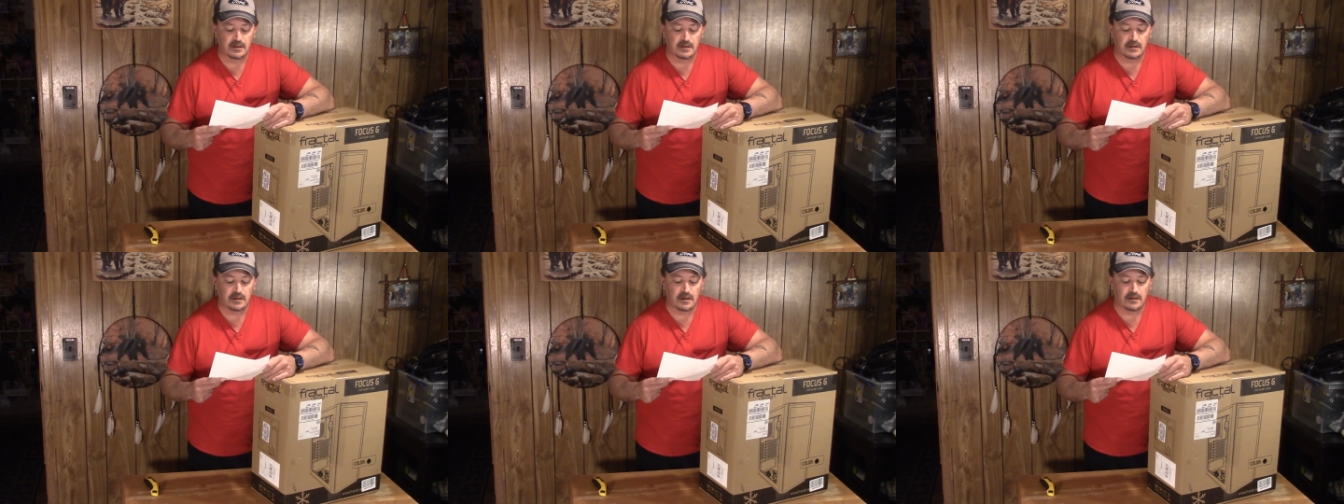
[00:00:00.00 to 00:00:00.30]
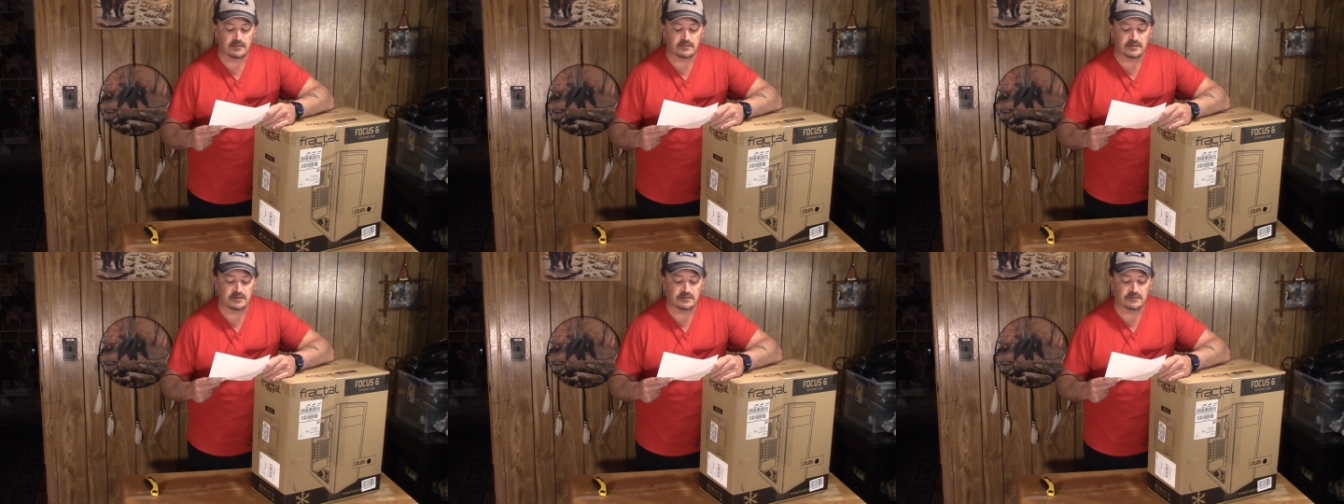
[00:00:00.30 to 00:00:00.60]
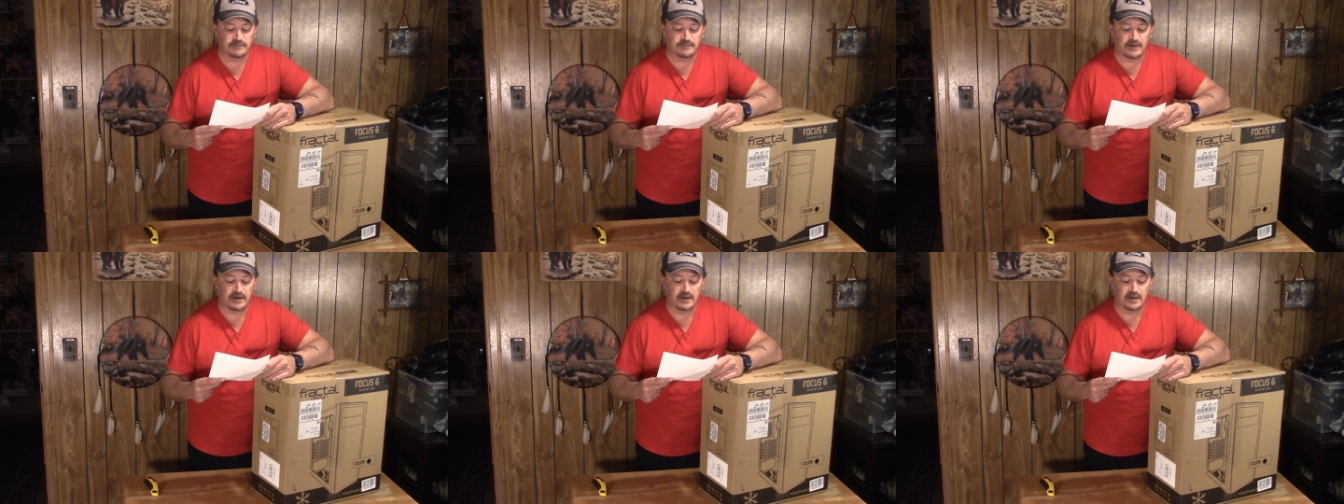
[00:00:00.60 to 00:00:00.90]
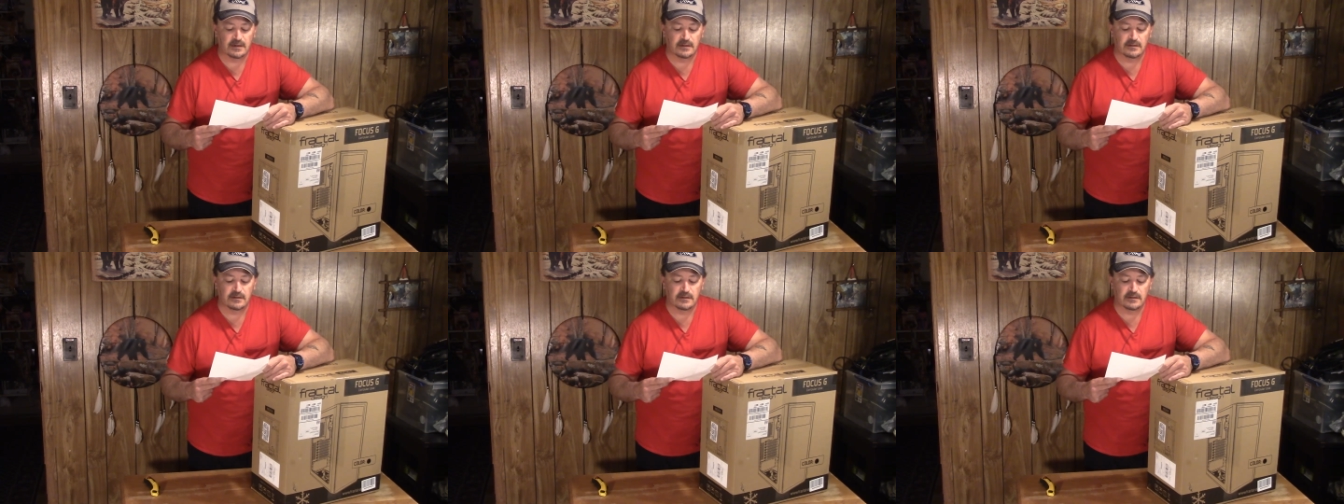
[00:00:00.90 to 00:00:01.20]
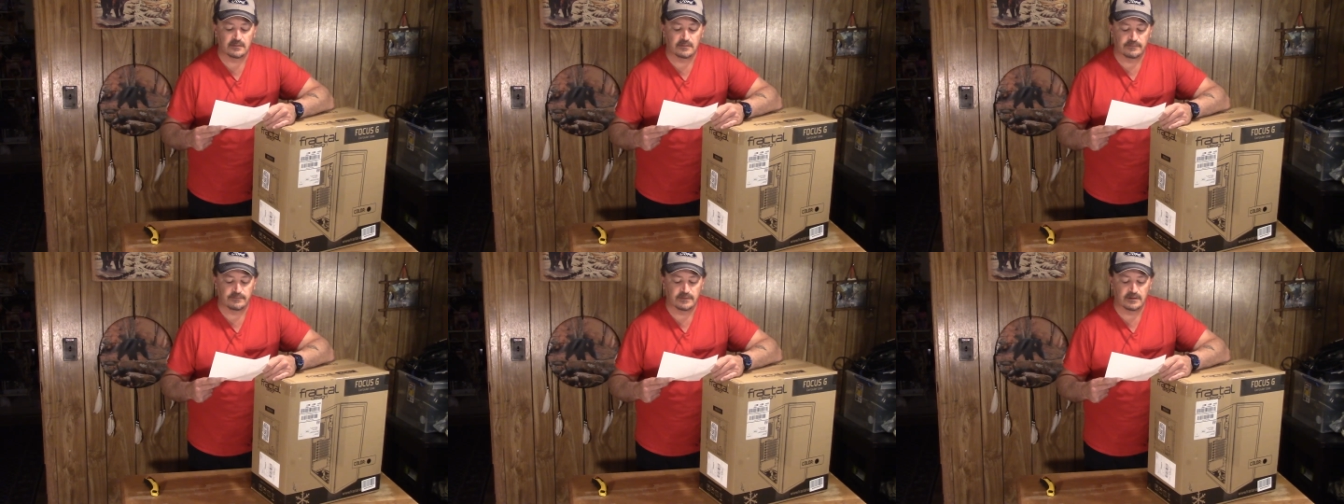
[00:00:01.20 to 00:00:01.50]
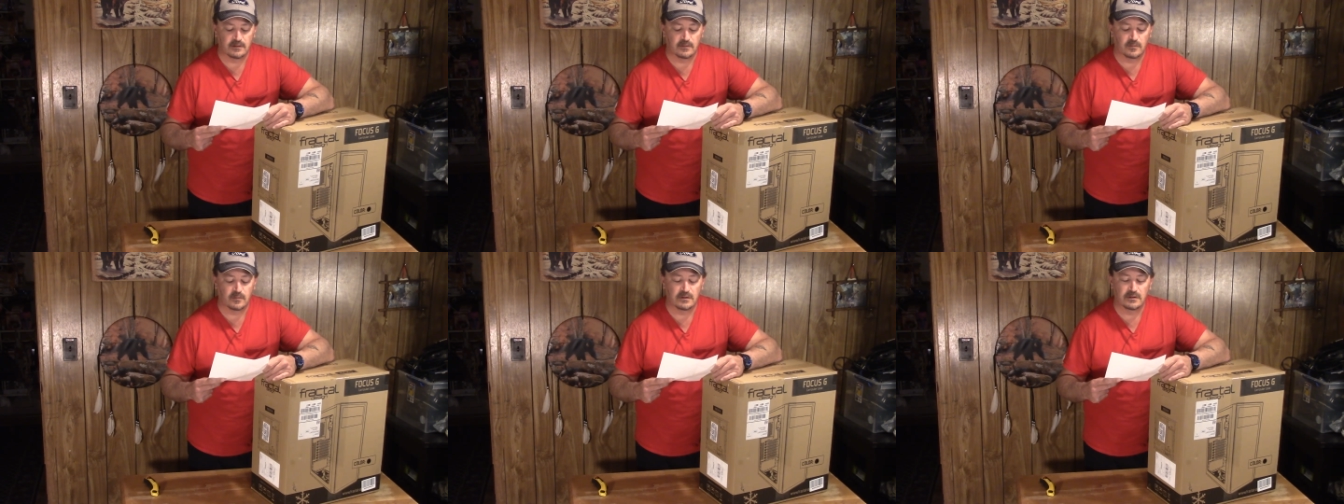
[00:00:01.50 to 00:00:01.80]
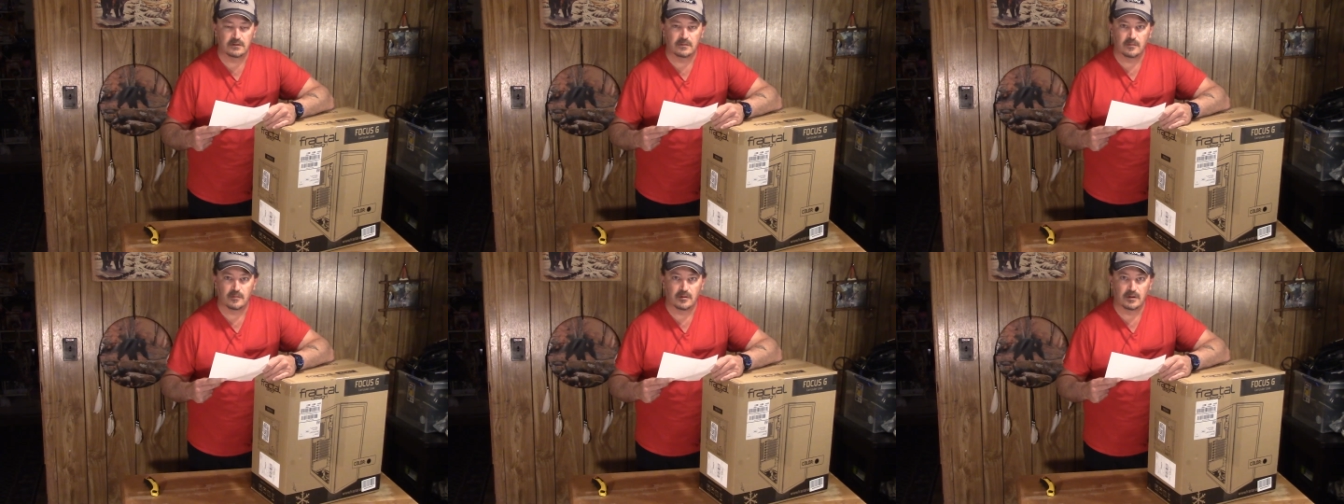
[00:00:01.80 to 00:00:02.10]
Got a rear fan that will fit a
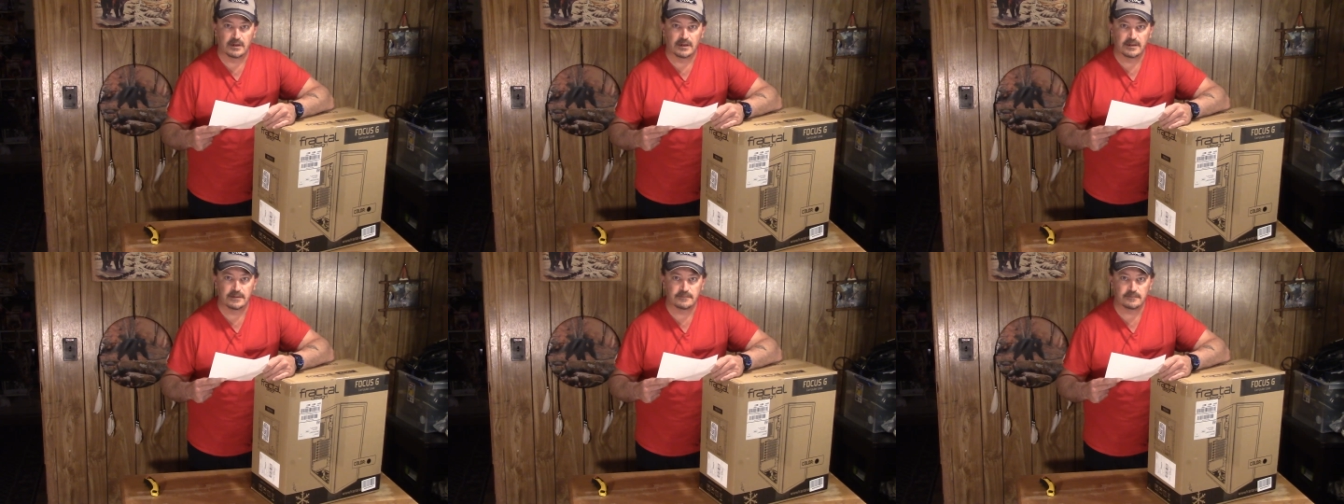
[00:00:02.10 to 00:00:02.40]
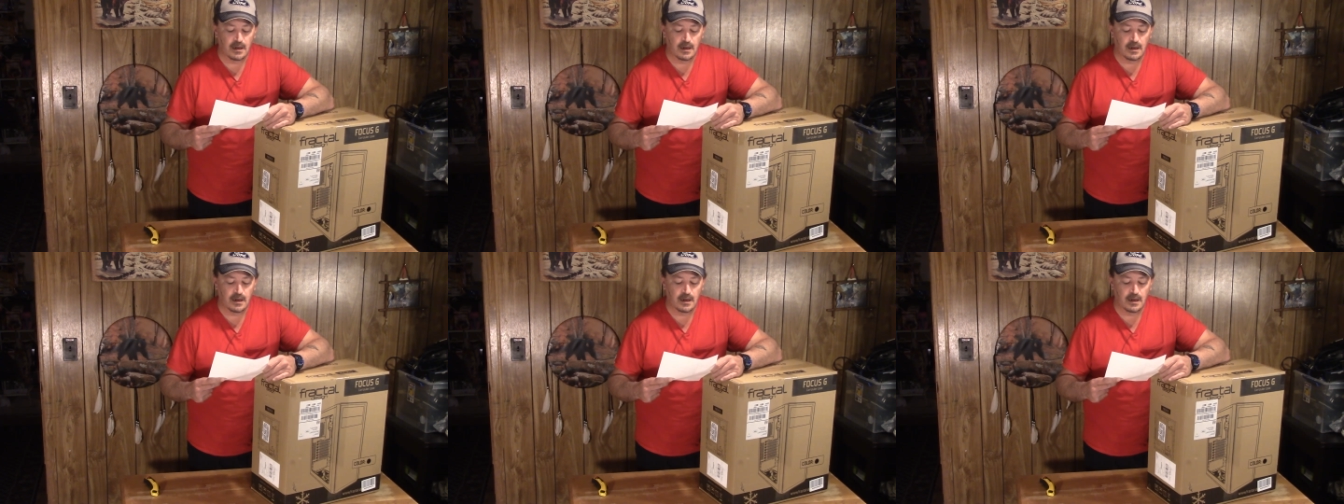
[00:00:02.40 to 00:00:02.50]
120.